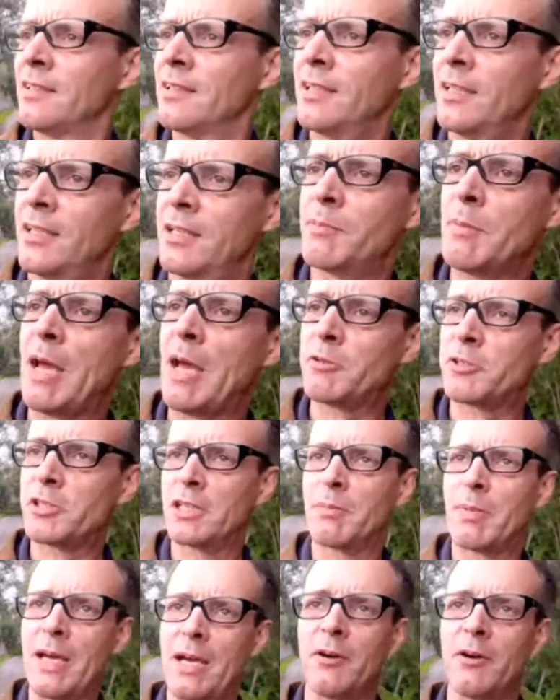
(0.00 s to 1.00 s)
I'm out and
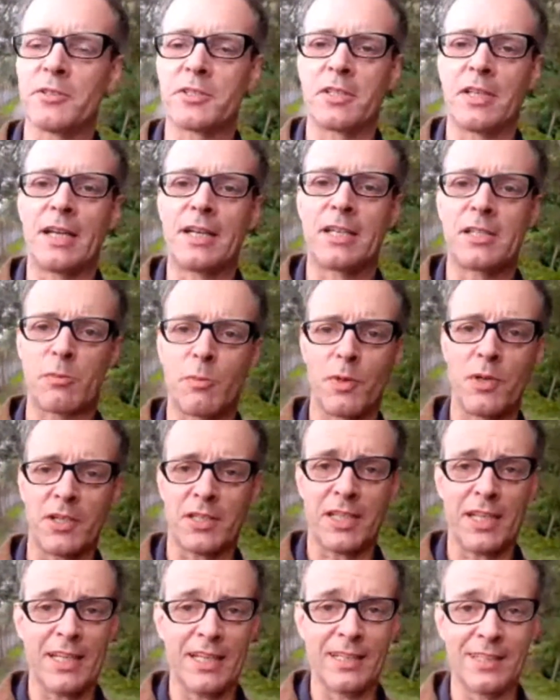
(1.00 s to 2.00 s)
about, and it's
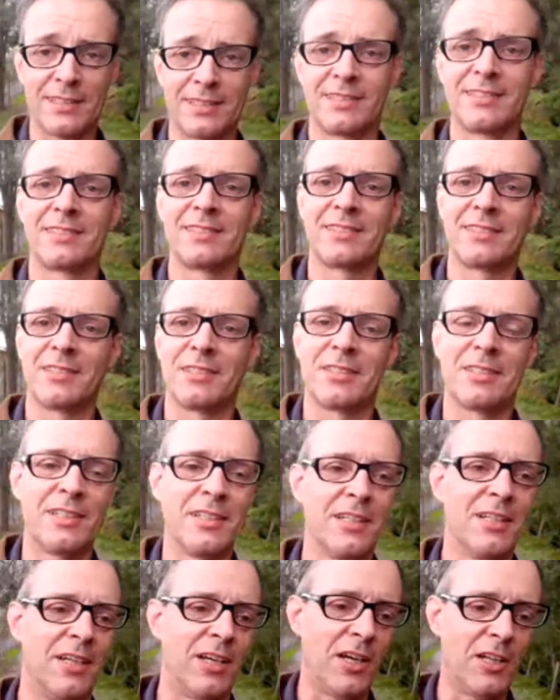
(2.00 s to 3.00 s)
working,
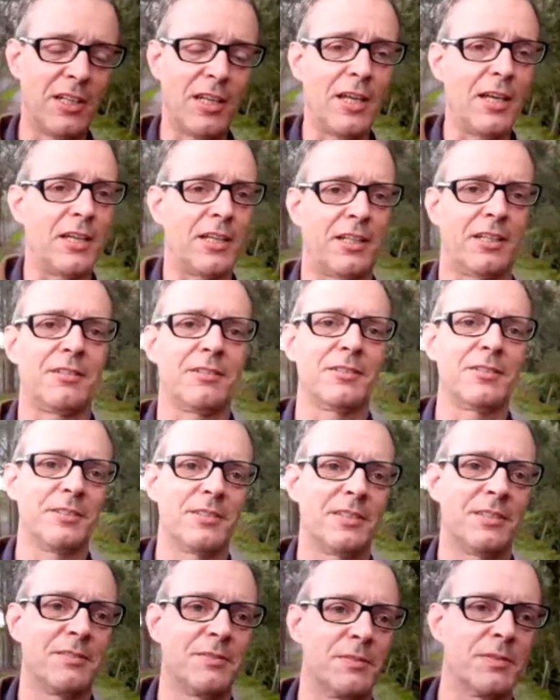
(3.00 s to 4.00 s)
unlike
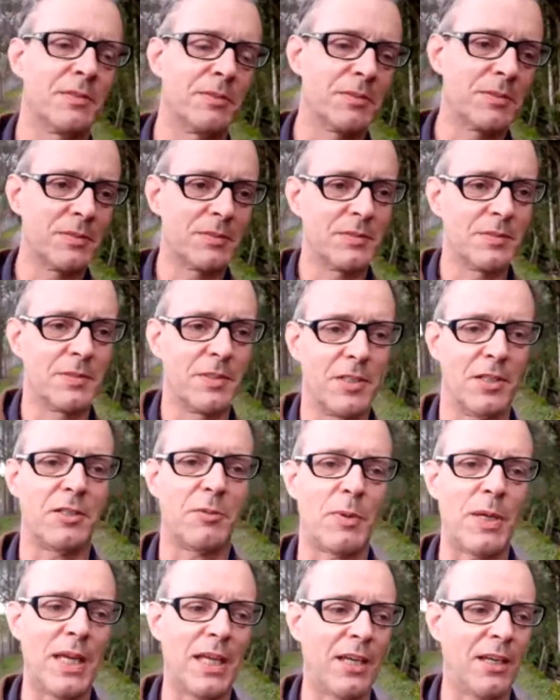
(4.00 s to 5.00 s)
the other
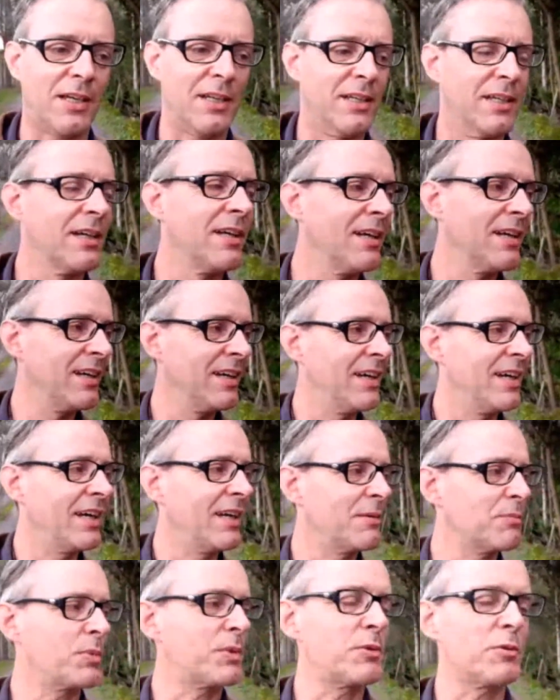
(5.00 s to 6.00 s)
week
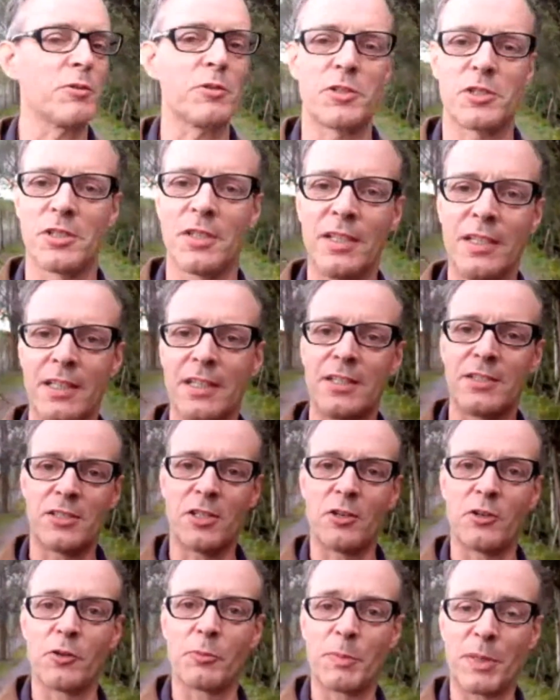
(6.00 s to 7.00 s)
in Bruges.
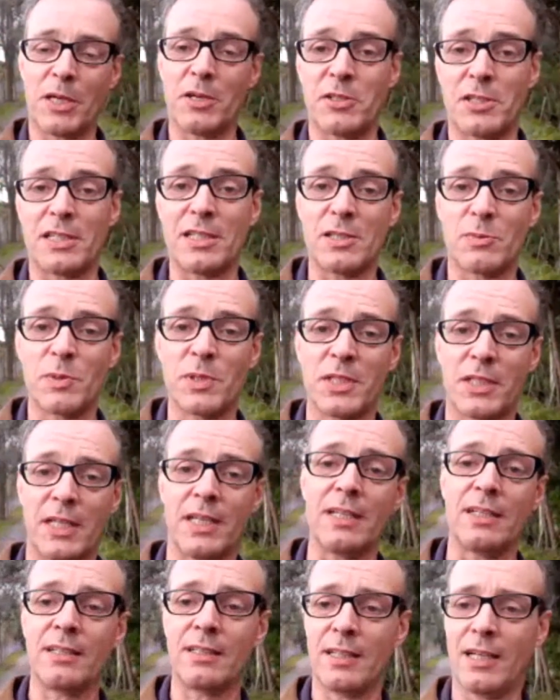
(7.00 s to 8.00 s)
So because it is
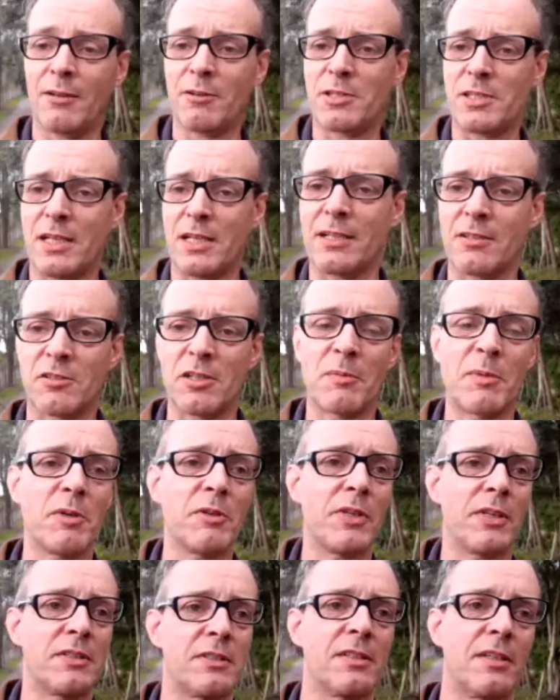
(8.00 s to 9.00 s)
working, I was telling
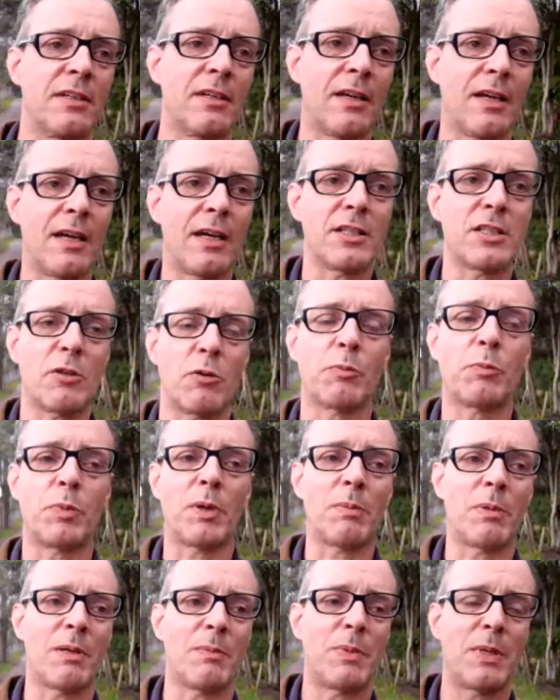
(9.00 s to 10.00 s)
Tomo that I shall
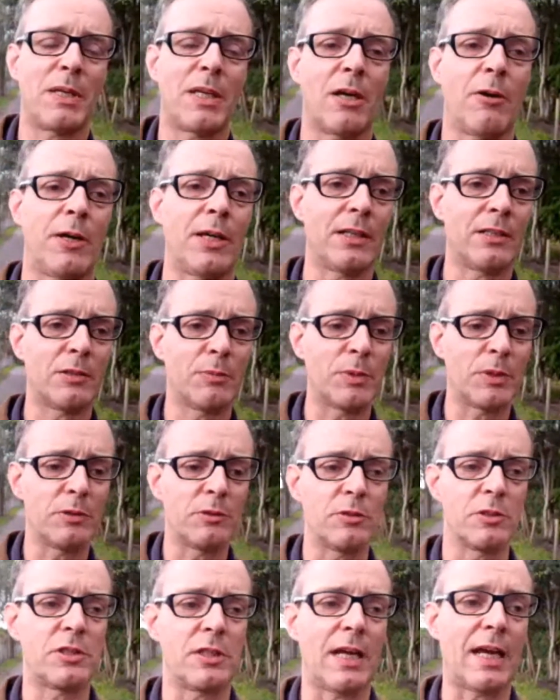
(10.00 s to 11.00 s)
probably be going to
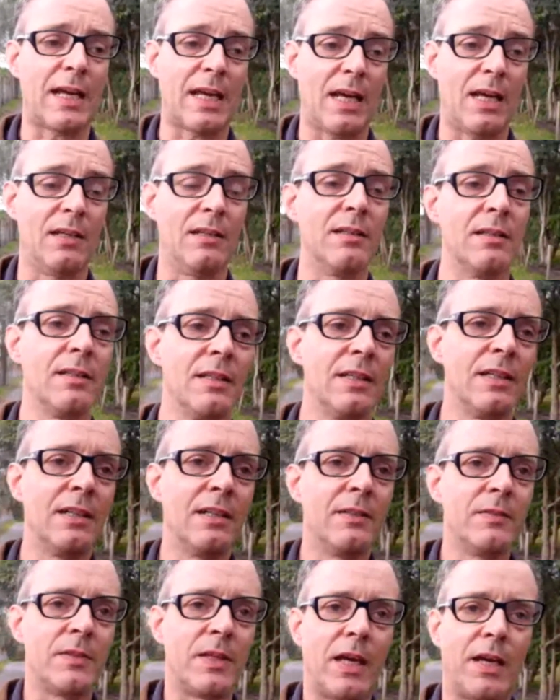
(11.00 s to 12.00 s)
Bruges again
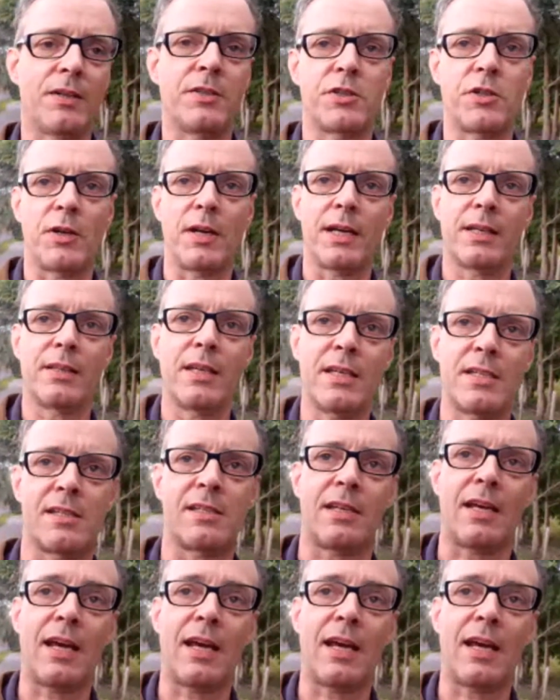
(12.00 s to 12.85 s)
and trying this